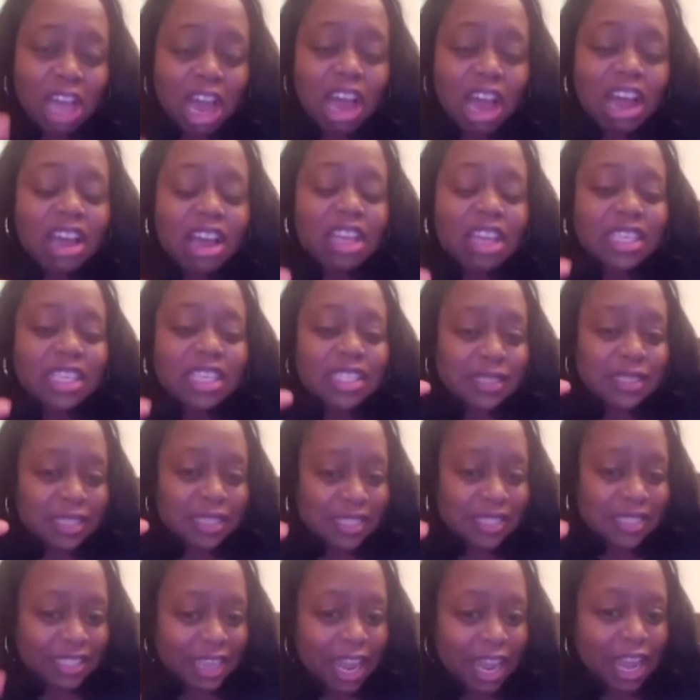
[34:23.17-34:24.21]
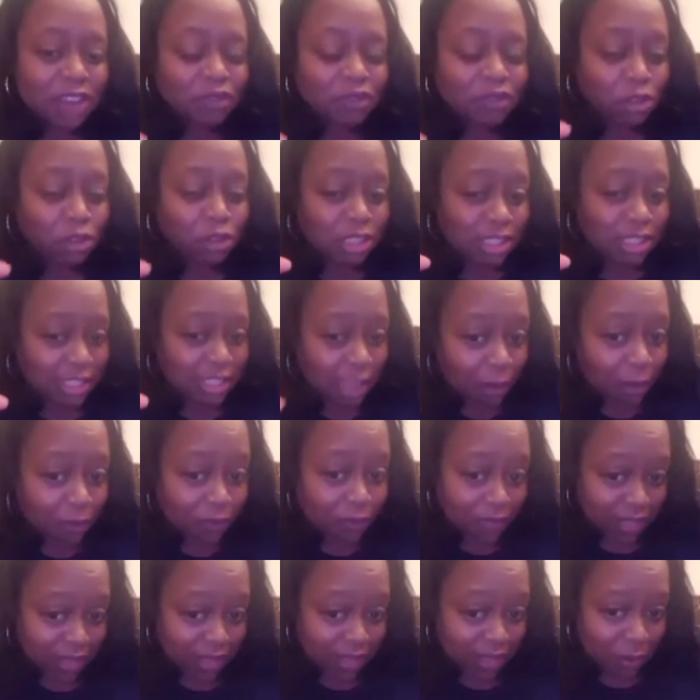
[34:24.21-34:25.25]
does stand for
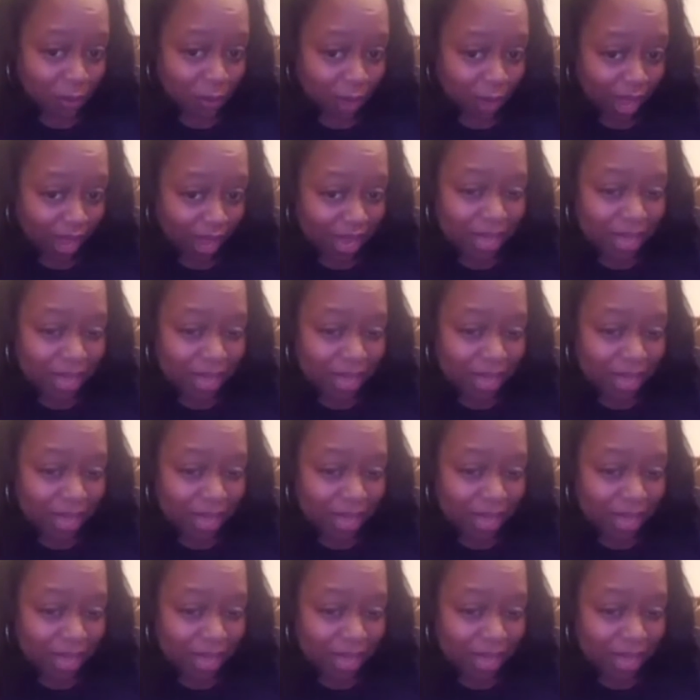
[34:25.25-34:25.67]
something,